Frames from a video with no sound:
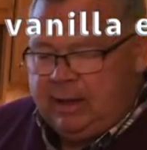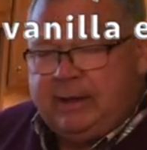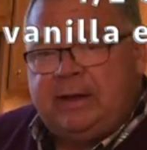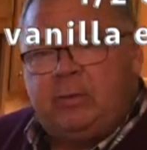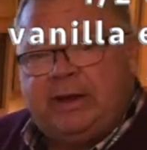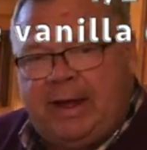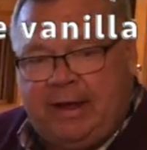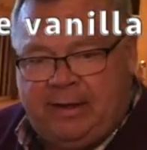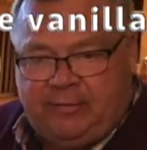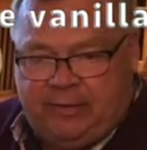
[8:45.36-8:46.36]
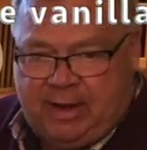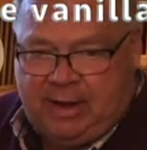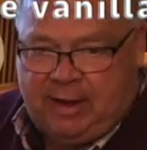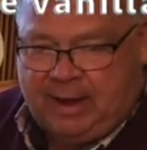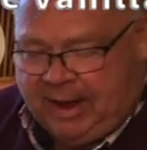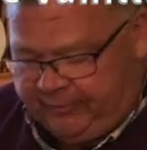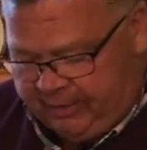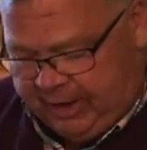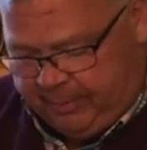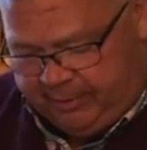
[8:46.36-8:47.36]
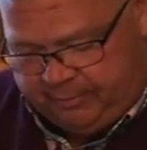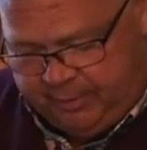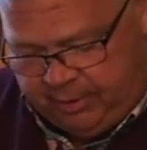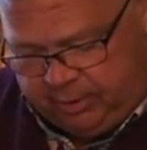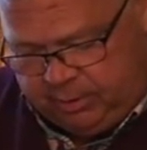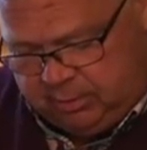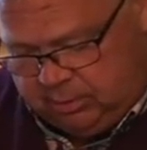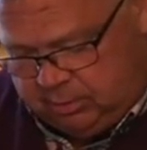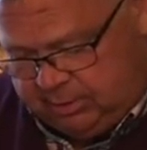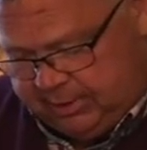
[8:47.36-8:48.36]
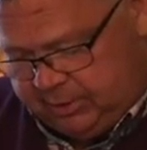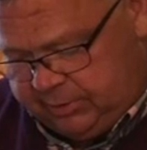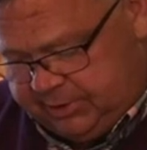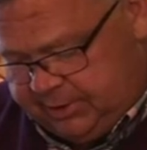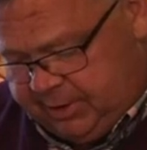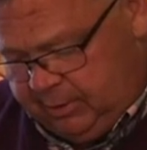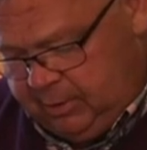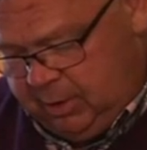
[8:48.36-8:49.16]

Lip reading: And then we have a half a cup of milk that goes in there.